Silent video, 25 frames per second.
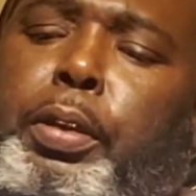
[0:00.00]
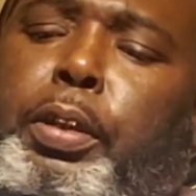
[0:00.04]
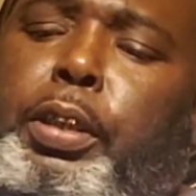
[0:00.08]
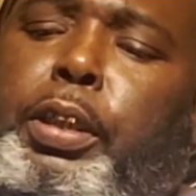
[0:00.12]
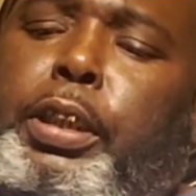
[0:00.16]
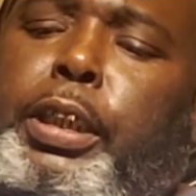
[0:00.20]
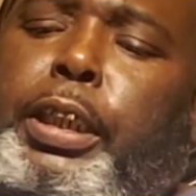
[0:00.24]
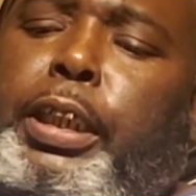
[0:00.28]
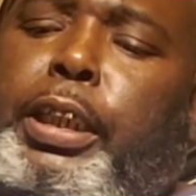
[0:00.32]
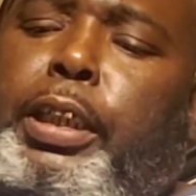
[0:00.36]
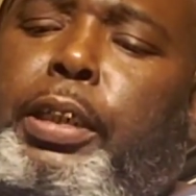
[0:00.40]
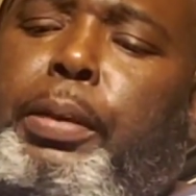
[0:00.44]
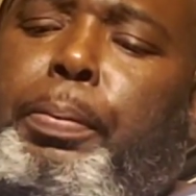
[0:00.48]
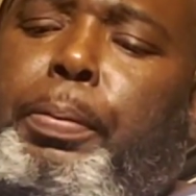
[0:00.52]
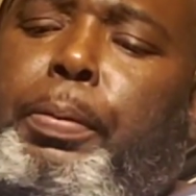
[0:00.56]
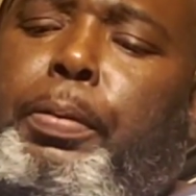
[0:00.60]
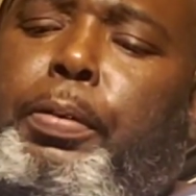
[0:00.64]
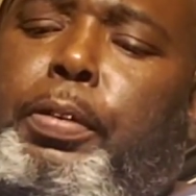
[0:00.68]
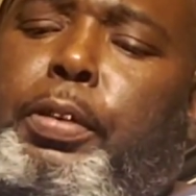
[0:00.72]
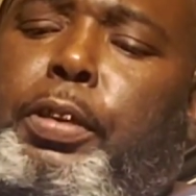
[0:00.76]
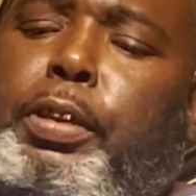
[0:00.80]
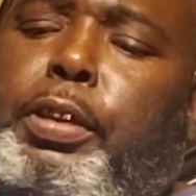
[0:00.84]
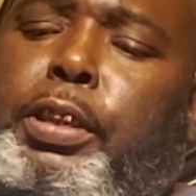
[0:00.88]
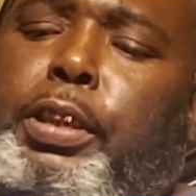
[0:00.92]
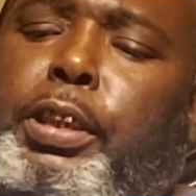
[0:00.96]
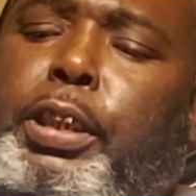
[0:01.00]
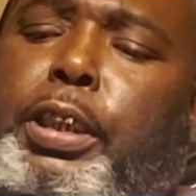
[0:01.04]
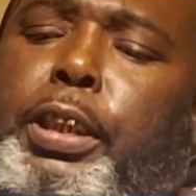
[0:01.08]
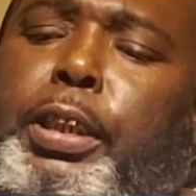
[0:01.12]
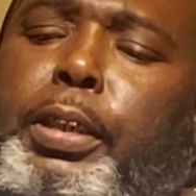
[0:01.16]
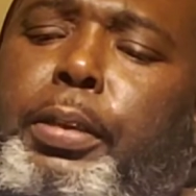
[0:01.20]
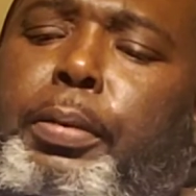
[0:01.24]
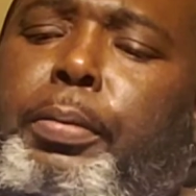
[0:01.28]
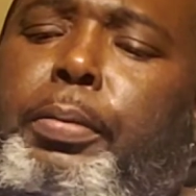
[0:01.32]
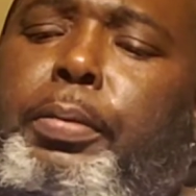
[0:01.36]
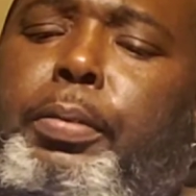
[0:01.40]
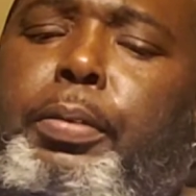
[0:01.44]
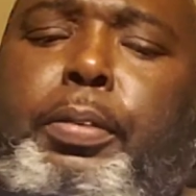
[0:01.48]
Put a dollop on the
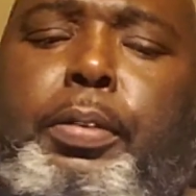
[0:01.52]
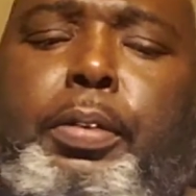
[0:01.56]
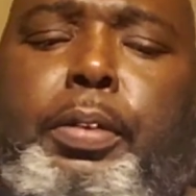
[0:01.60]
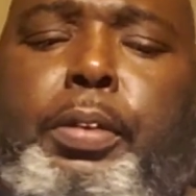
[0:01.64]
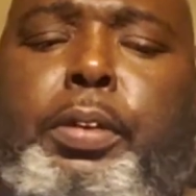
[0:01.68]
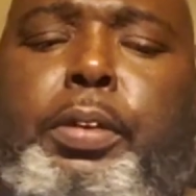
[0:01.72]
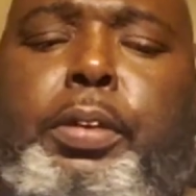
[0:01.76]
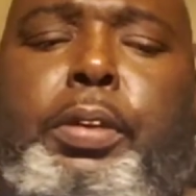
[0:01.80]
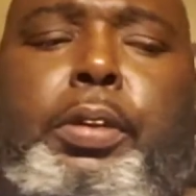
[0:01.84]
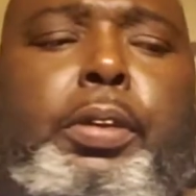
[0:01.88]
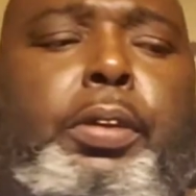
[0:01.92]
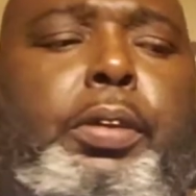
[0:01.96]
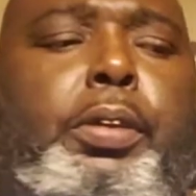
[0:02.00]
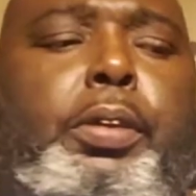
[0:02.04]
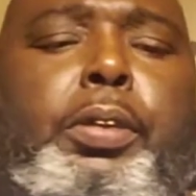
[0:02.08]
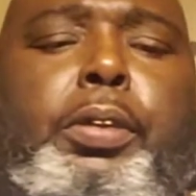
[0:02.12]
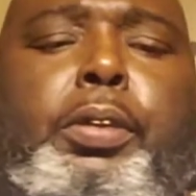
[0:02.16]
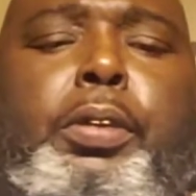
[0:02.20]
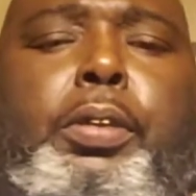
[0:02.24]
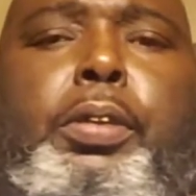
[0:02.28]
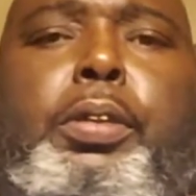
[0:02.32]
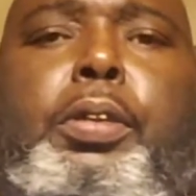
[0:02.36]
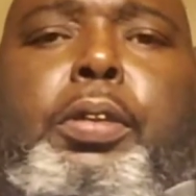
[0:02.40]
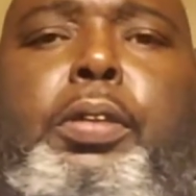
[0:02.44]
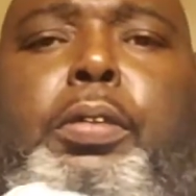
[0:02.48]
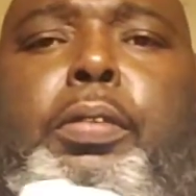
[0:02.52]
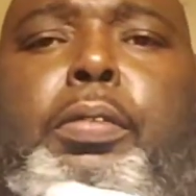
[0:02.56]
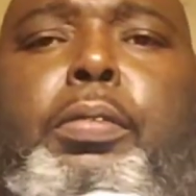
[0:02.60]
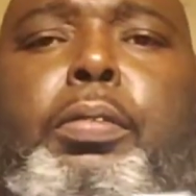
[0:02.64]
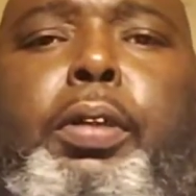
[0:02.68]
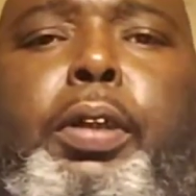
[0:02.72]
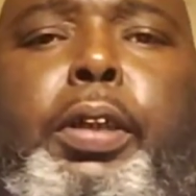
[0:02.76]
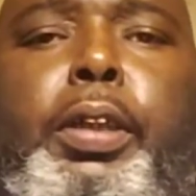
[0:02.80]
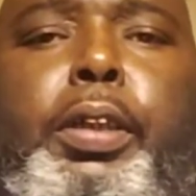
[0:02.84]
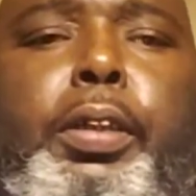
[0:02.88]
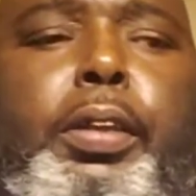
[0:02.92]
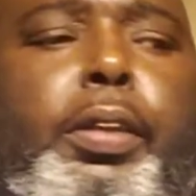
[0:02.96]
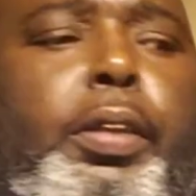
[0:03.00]
top.
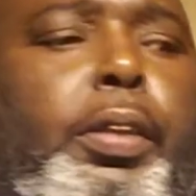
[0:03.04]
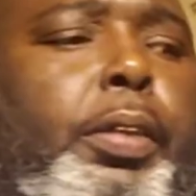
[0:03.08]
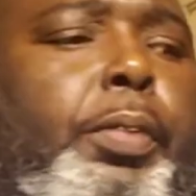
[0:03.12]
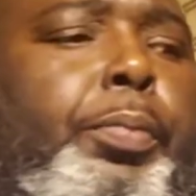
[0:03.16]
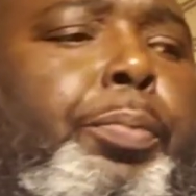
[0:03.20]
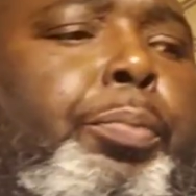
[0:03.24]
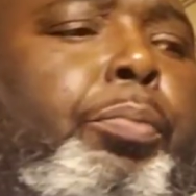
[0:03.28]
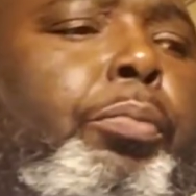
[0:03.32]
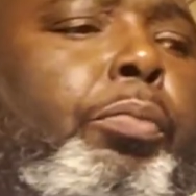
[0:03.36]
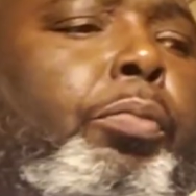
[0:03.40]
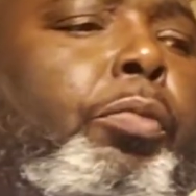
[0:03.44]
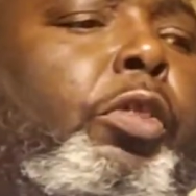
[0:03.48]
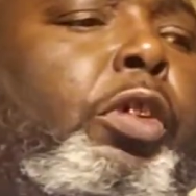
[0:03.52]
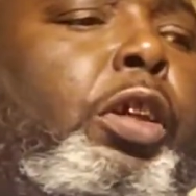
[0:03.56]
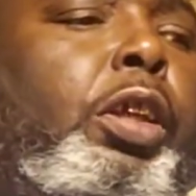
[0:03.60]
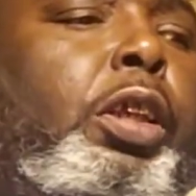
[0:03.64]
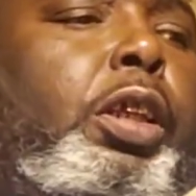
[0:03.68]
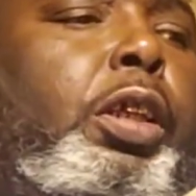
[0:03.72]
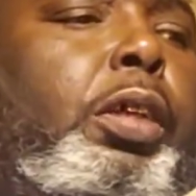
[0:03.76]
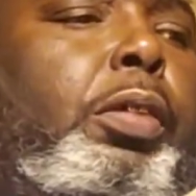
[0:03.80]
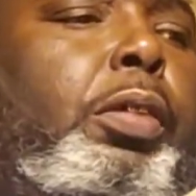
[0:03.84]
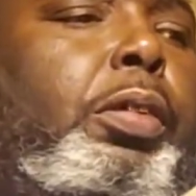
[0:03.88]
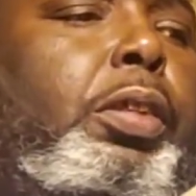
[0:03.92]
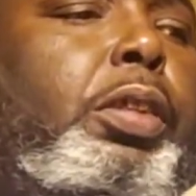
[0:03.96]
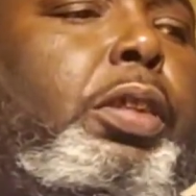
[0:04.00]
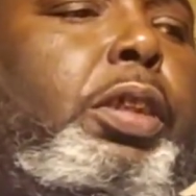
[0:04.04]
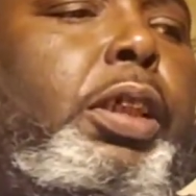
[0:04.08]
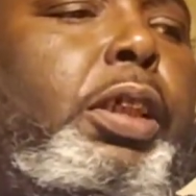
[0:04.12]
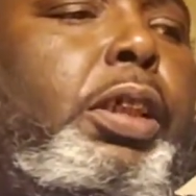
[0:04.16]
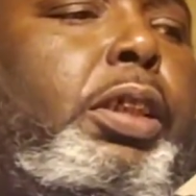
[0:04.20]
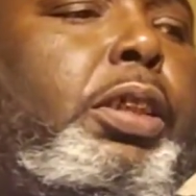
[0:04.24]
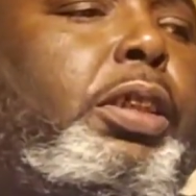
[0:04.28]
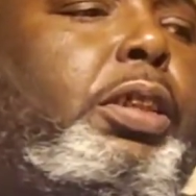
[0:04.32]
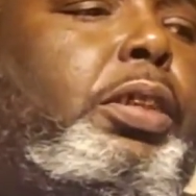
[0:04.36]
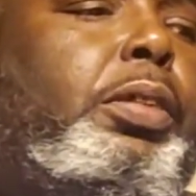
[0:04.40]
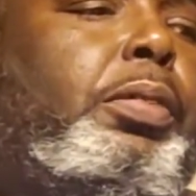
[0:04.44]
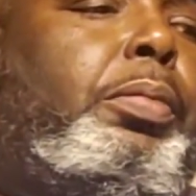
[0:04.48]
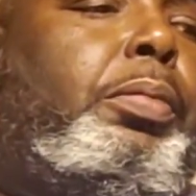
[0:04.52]
Alright. Then we'll
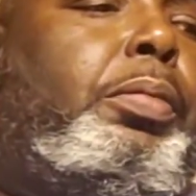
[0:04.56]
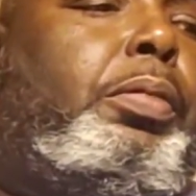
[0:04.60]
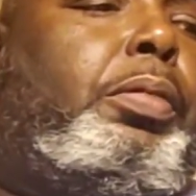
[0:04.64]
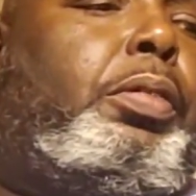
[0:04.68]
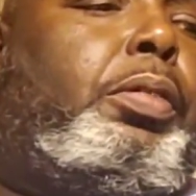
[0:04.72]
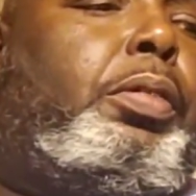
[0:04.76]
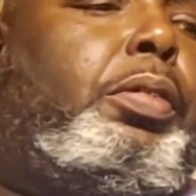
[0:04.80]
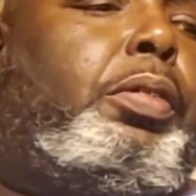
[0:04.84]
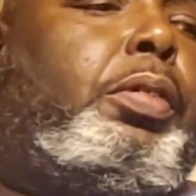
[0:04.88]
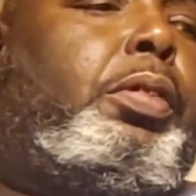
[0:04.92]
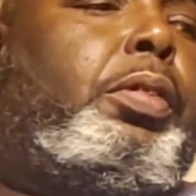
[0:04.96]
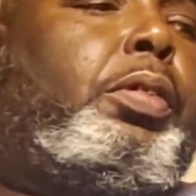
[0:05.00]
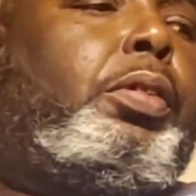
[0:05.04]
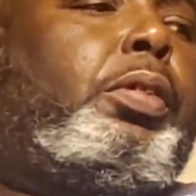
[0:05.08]
take some